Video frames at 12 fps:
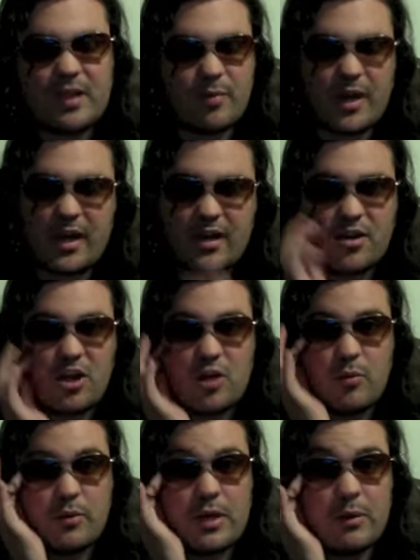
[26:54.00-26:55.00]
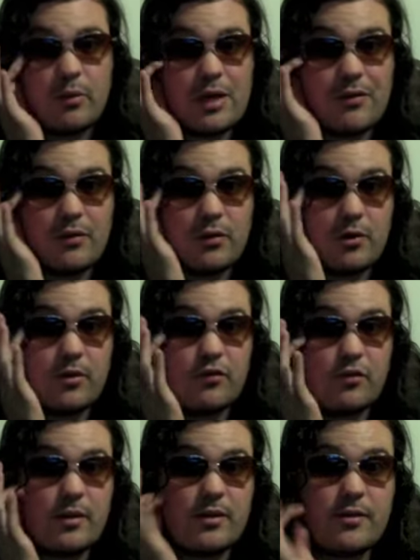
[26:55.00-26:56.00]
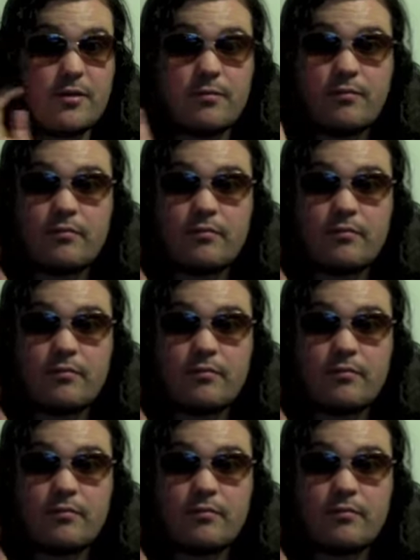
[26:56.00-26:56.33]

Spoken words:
But I guess Hollywood will never learn from this.